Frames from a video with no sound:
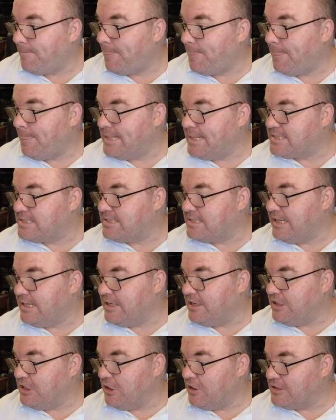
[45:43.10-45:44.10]
it's, you
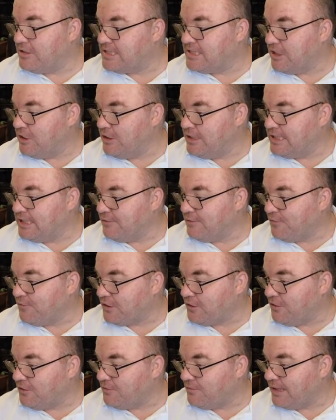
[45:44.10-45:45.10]
know, not so
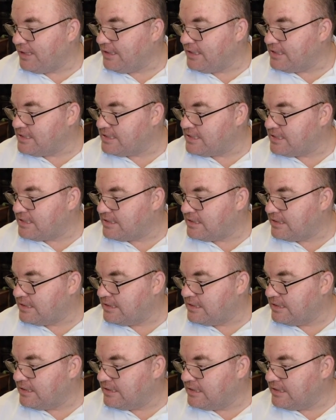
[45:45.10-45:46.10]
difficult when there's
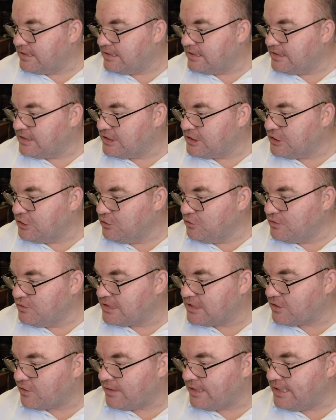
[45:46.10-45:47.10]
two
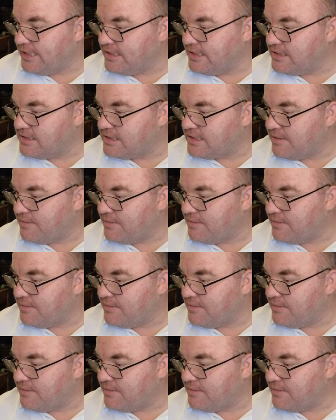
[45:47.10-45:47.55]
screens.